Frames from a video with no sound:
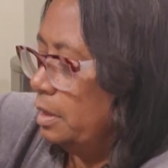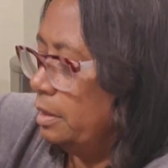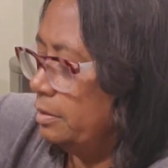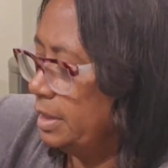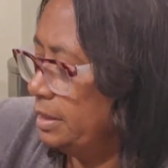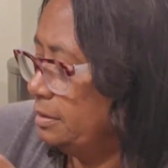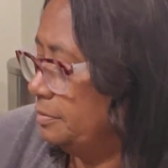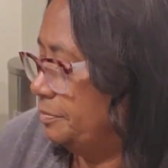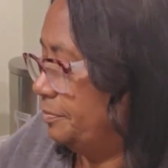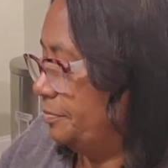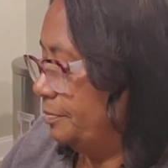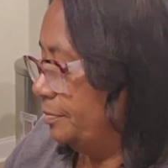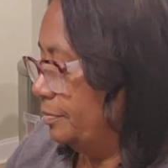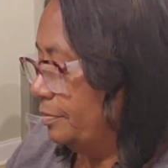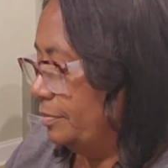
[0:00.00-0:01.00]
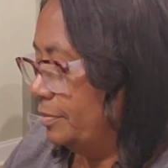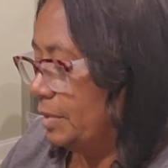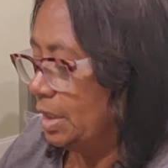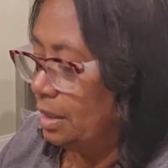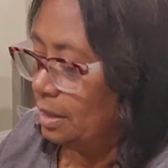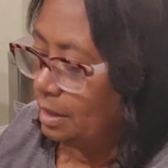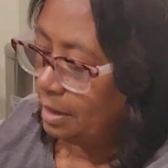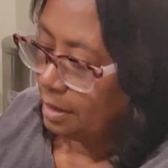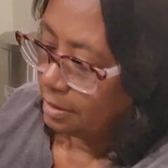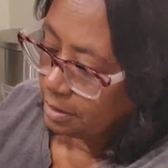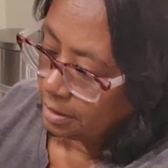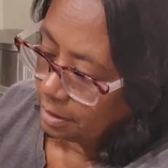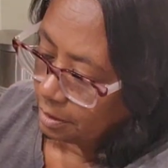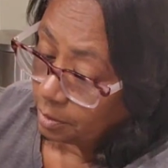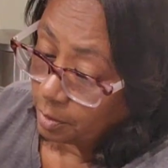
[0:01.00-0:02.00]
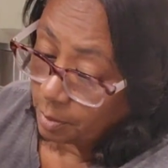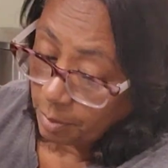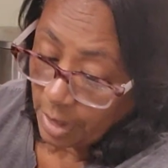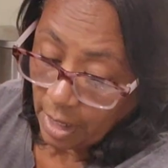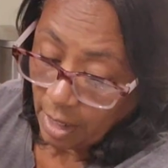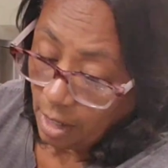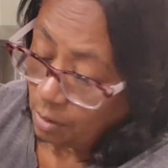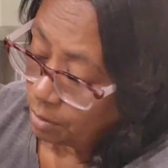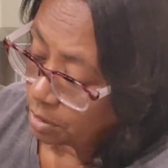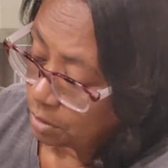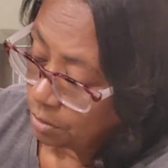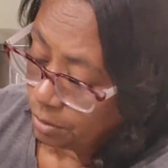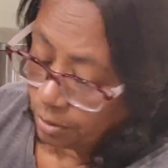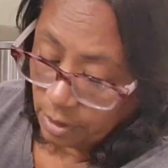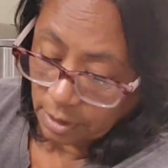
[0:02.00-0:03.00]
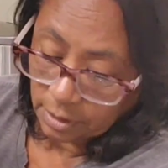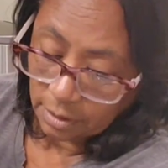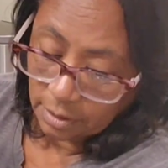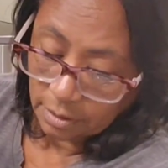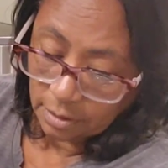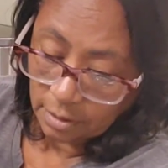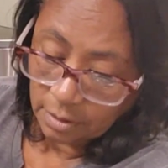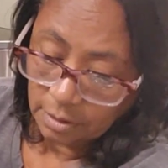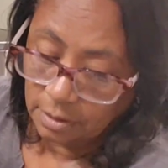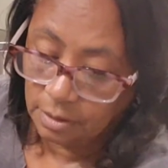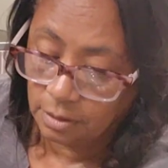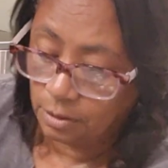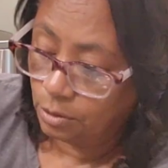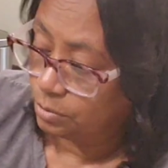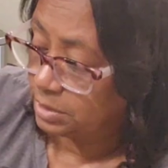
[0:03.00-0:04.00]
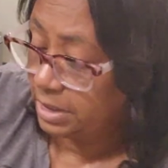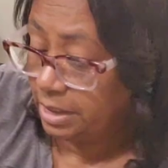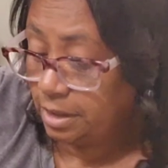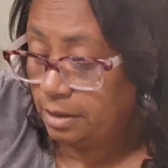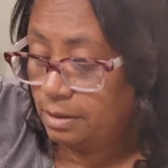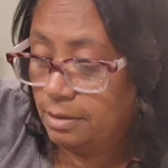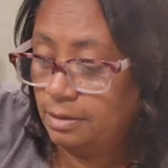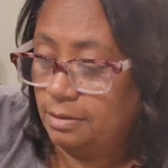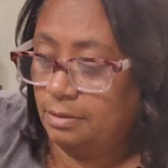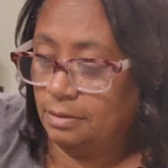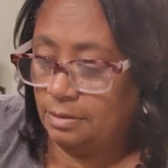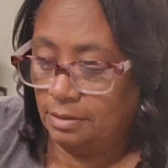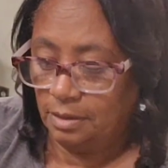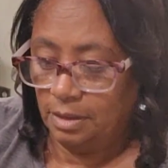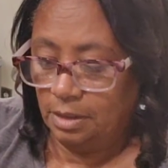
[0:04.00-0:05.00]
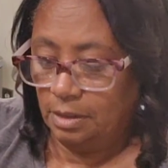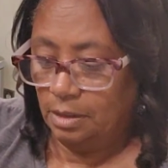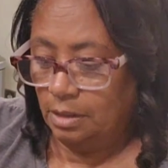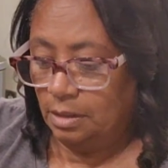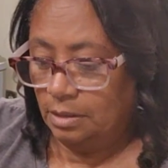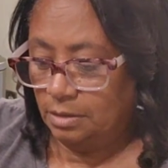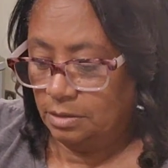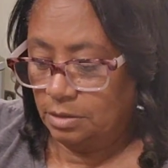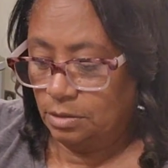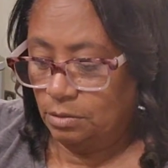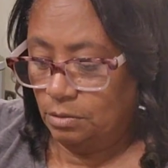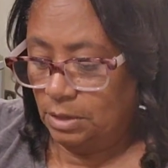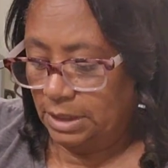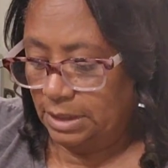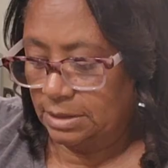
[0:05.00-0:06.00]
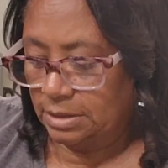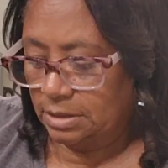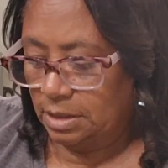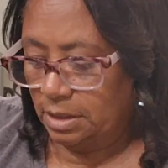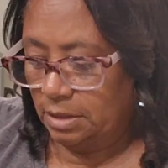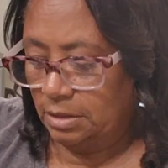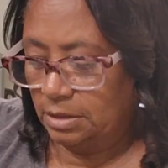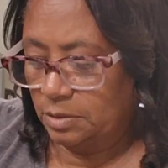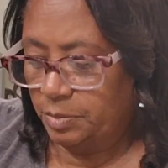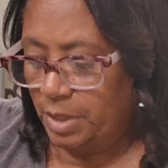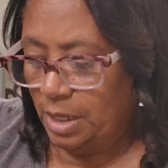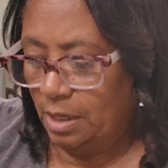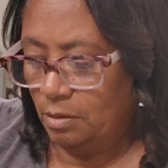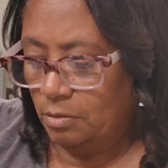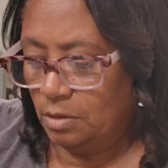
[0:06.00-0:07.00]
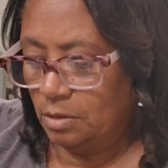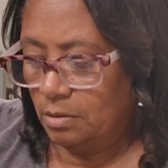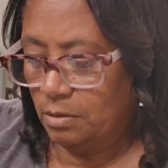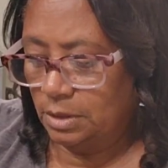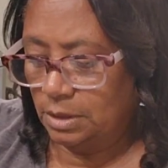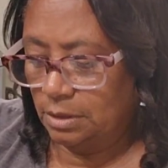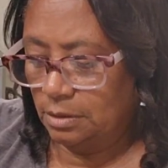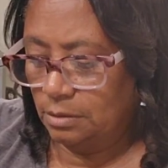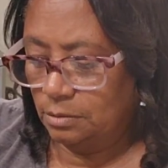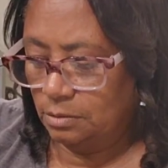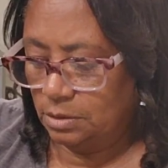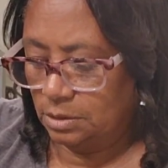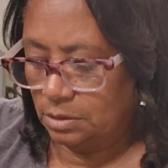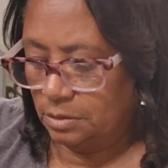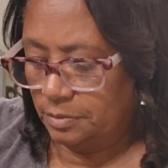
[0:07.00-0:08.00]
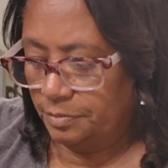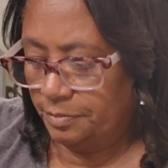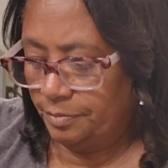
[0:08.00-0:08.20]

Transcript: all right the power cord goes here so let's take this power cord loose